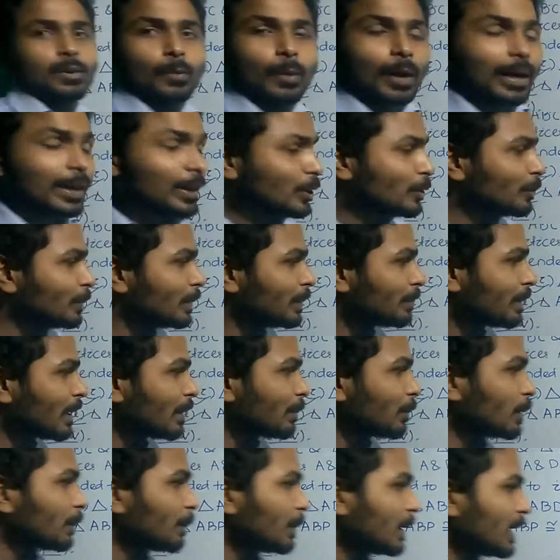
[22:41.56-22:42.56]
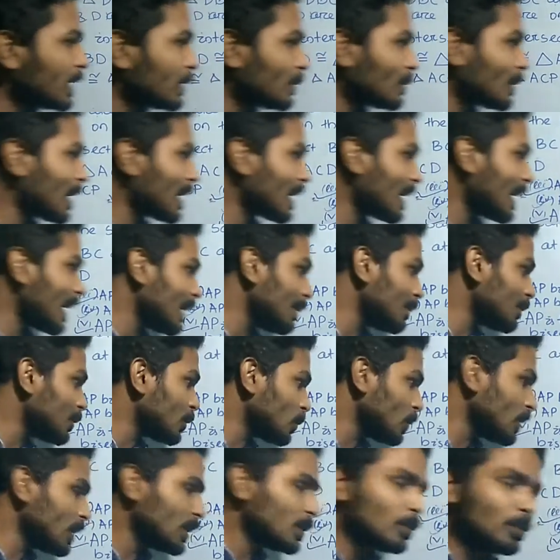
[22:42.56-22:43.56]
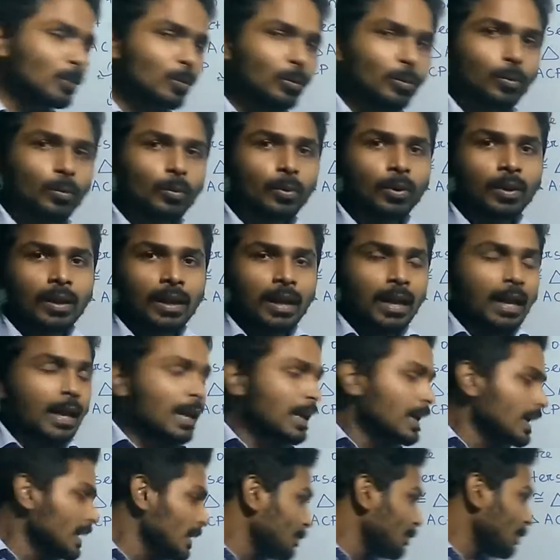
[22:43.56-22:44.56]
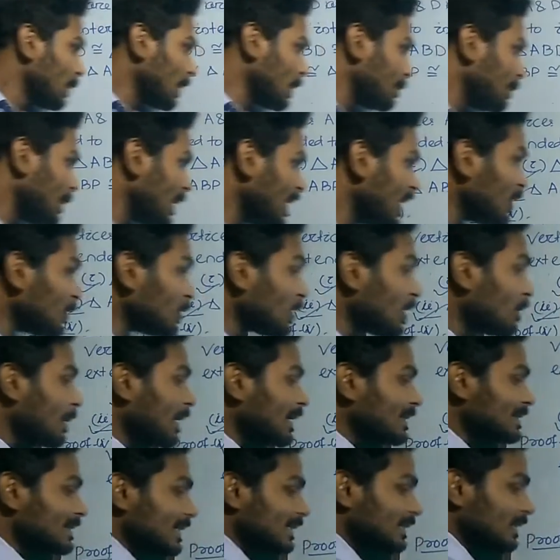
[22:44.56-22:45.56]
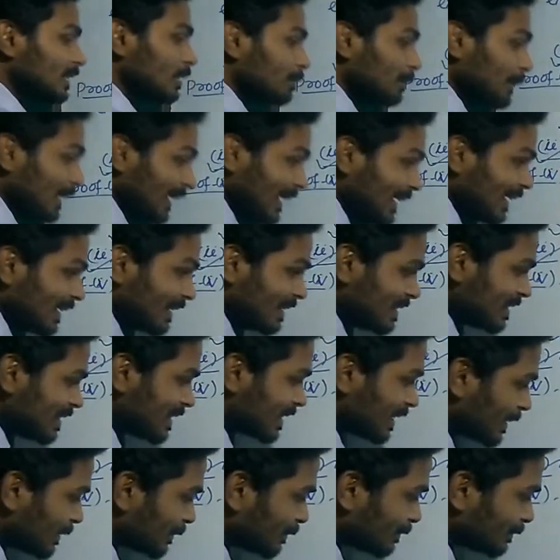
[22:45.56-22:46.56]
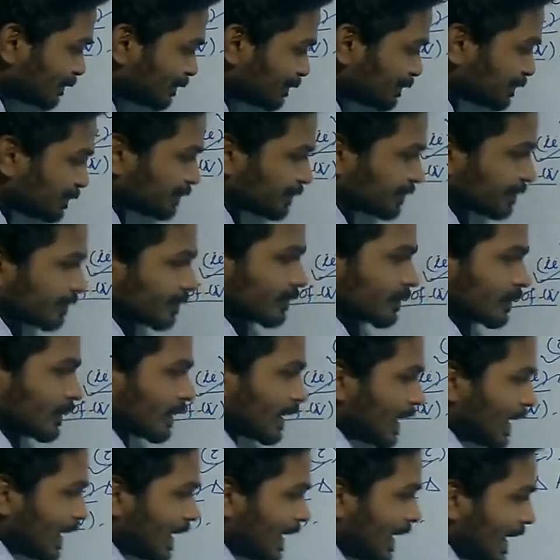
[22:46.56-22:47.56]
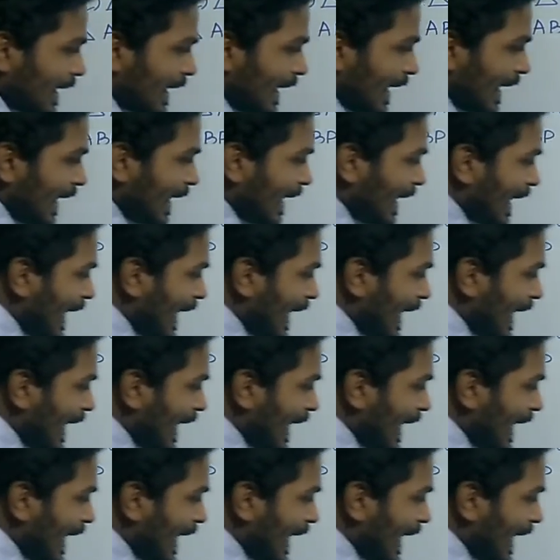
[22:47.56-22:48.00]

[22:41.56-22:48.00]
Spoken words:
What do you mean by perpendicular? I have told you. Perpendicular bisector means a